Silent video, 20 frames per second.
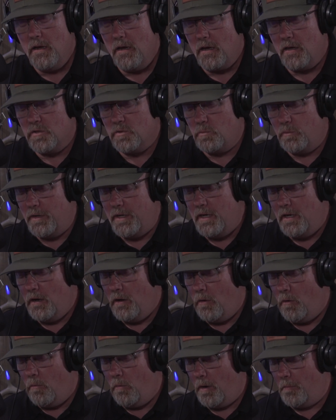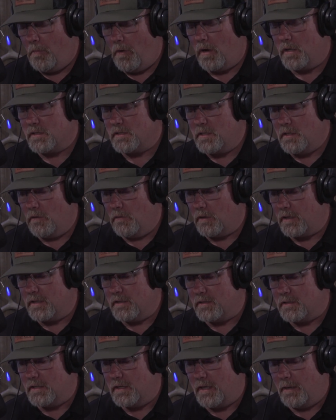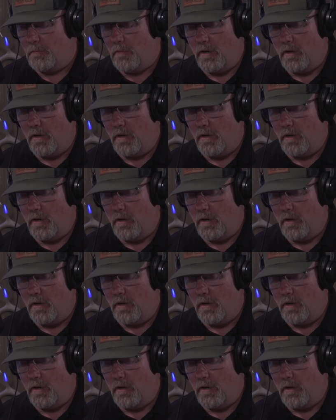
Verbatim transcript: because we know what Mossy Oak is today.